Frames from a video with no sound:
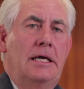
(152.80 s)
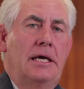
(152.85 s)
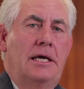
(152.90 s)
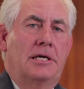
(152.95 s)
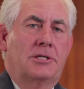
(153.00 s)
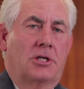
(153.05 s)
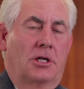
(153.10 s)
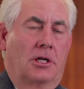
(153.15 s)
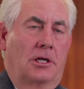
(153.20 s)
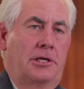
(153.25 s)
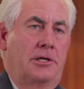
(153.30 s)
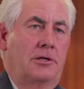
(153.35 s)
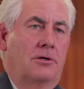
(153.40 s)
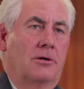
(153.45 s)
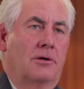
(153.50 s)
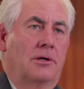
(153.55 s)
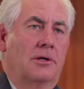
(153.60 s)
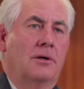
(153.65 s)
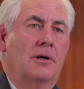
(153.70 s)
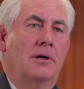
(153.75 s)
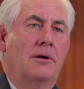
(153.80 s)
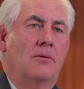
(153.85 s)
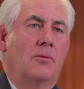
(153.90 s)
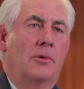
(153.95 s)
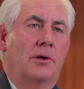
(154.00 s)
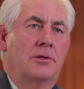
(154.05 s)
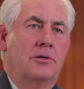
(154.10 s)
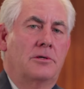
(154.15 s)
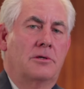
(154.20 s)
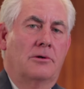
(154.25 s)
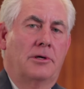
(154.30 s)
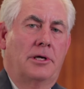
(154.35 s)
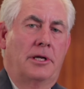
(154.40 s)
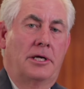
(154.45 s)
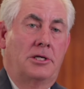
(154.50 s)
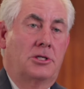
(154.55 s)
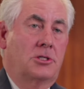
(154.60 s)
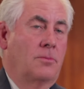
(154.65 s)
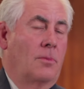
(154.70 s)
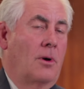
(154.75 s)
for us, how to be
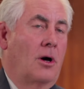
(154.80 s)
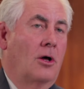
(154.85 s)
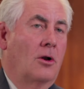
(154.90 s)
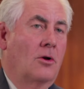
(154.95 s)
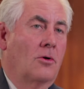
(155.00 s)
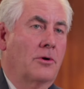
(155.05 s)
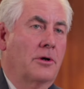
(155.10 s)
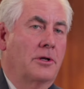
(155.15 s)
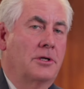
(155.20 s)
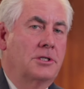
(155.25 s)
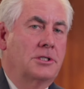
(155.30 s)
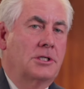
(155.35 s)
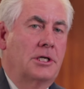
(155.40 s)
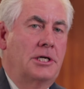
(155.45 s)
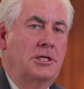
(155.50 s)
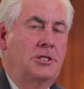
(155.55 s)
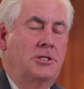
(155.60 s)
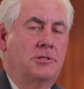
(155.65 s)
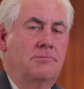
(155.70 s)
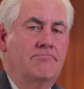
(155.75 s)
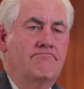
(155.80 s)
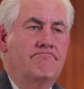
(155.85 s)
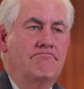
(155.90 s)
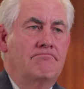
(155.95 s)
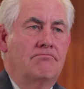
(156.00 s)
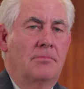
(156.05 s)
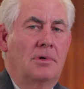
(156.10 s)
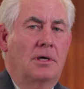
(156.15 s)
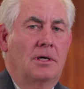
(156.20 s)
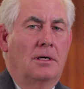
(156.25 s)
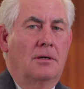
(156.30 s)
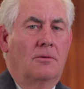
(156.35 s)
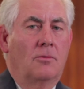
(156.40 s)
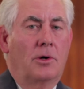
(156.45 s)
successful with our skills.